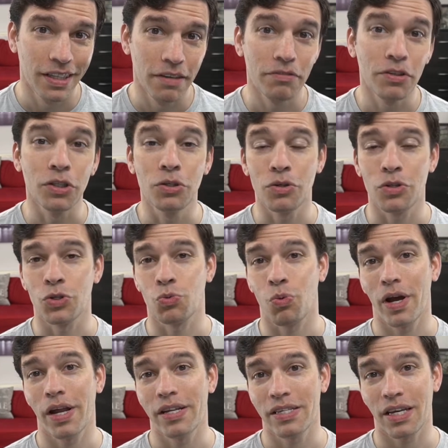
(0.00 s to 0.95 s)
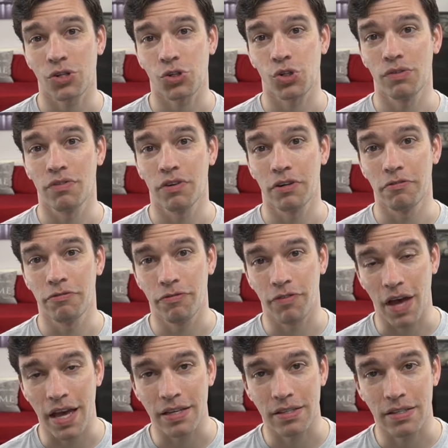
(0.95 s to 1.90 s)
If you do this right, it's actually very
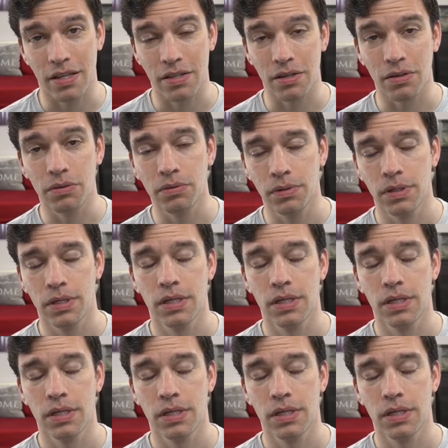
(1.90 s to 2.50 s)
fast to do.